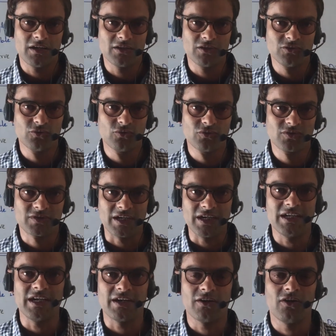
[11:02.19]
you
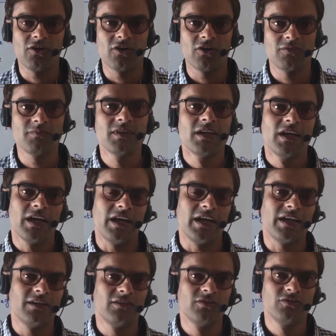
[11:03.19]
study at home
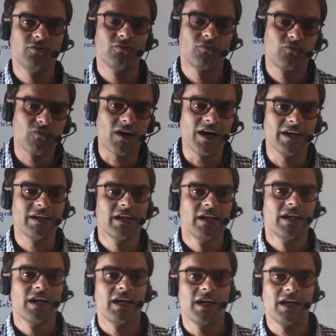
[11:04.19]
and you find
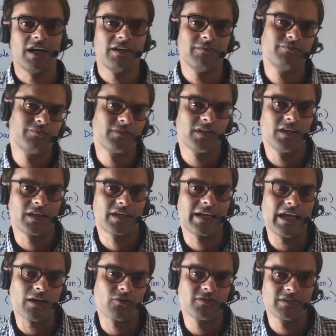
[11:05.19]

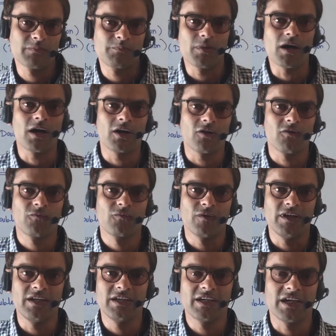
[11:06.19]
calculus a part of
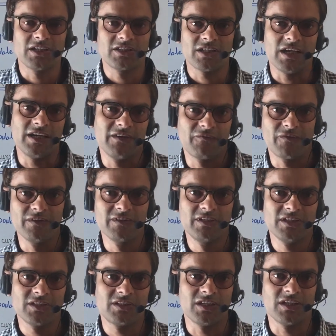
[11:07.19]
integration and
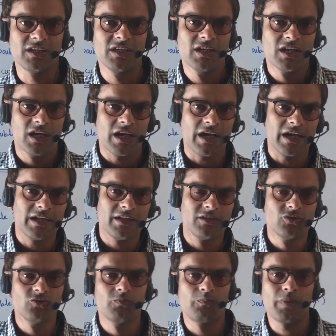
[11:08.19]
differentiation, and
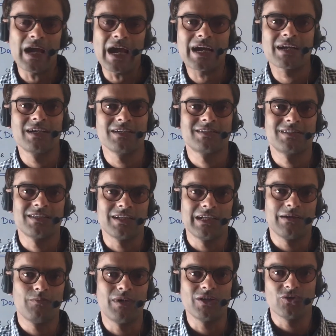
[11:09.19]
you practice
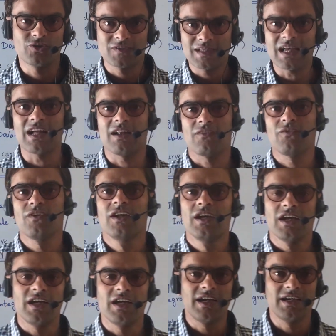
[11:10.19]
by yourself
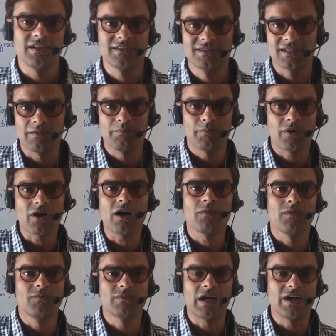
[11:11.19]
some
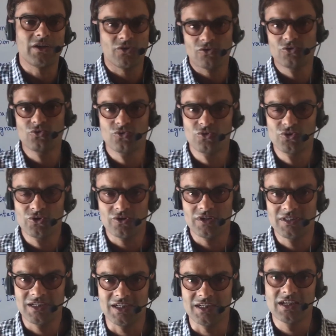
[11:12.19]
problem. I know you
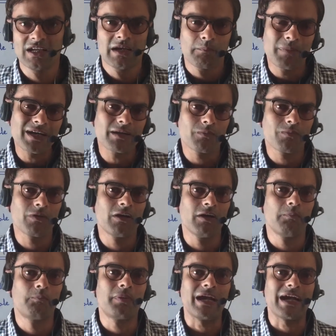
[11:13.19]
did it,
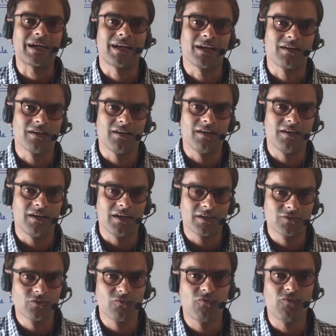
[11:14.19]
but practical.
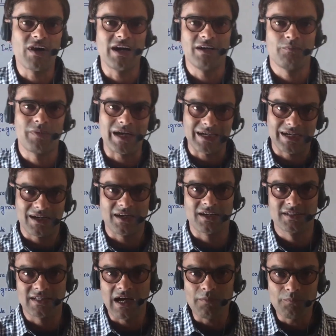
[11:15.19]
You find practical
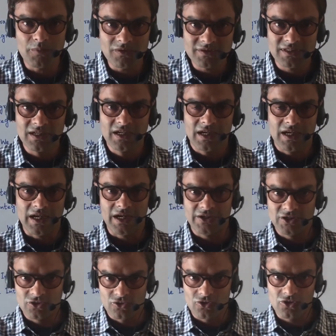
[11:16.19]
examples at
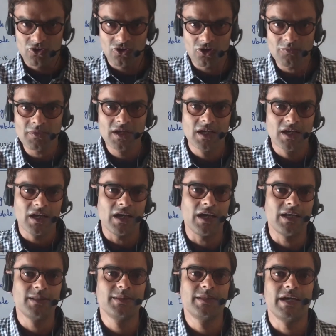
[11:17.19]
your home,
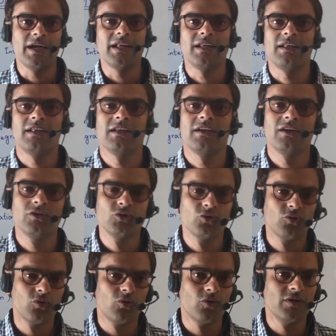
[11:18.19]
and then
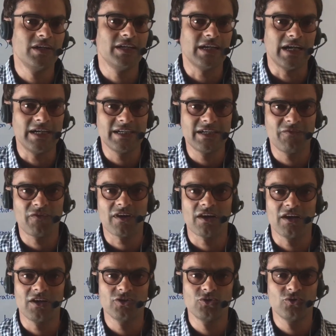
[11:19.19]
you need
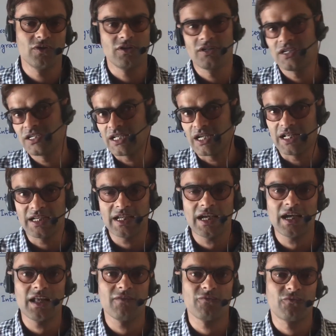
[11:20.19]
any
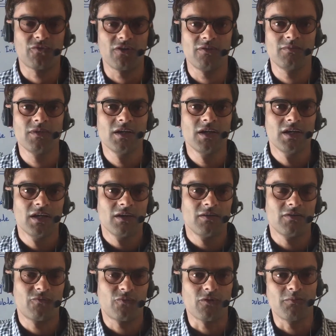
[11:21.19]
help from
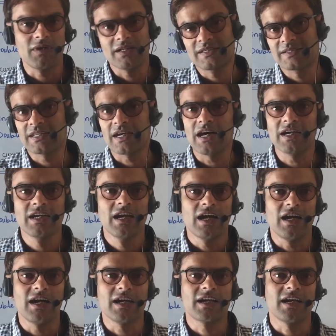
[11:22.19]
my side,
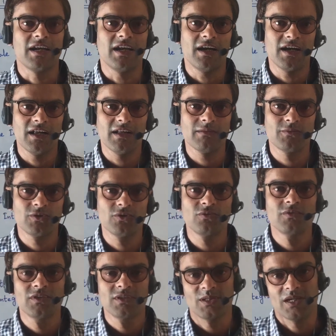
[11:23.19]
I can help
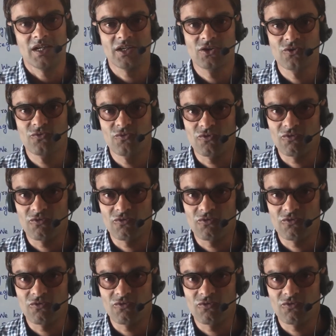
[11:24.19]
you. Thank you for